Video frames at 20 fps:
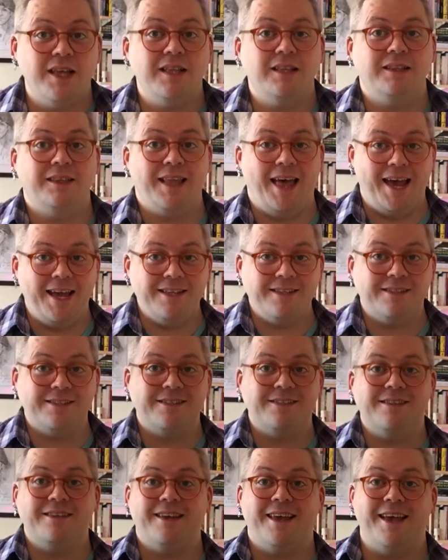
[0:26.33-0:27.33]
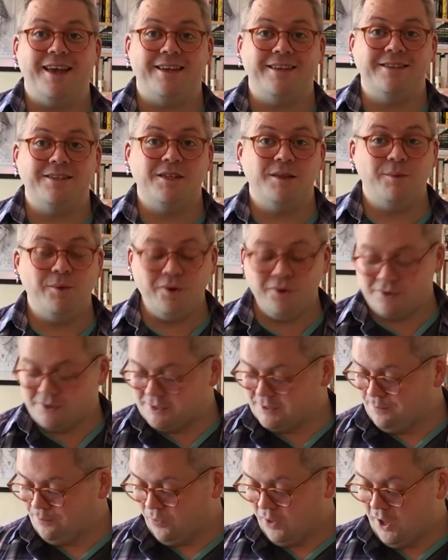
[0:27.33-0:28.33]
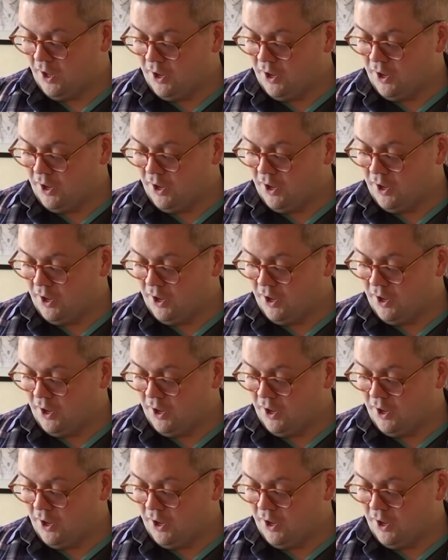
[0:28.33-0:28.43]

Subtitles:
let's get into the books.